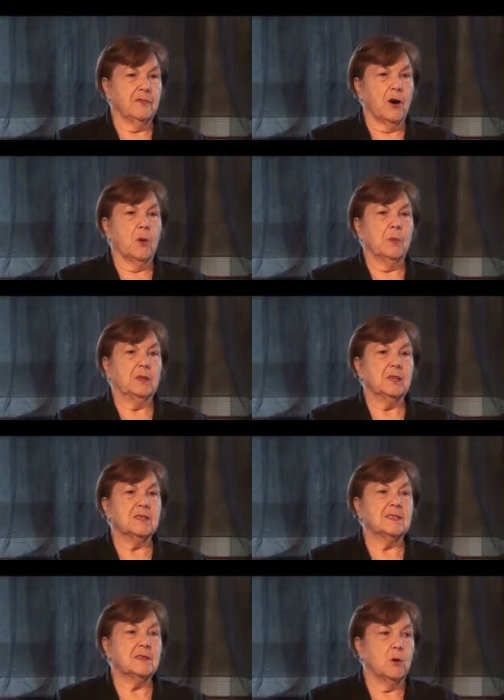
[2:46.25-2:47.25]
forming the
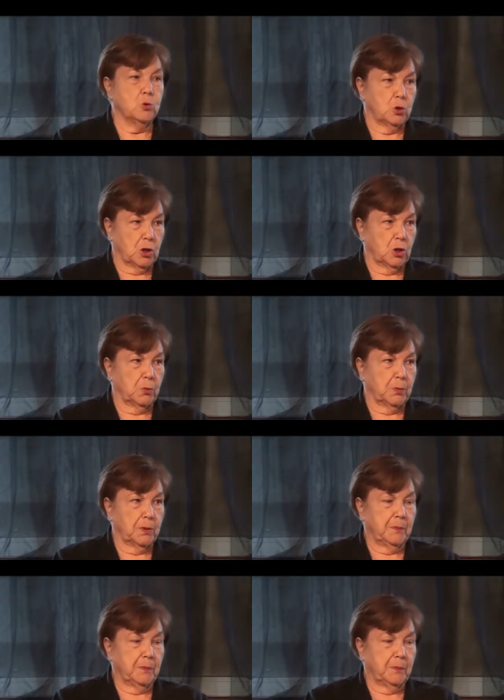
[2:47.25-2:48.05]
social club.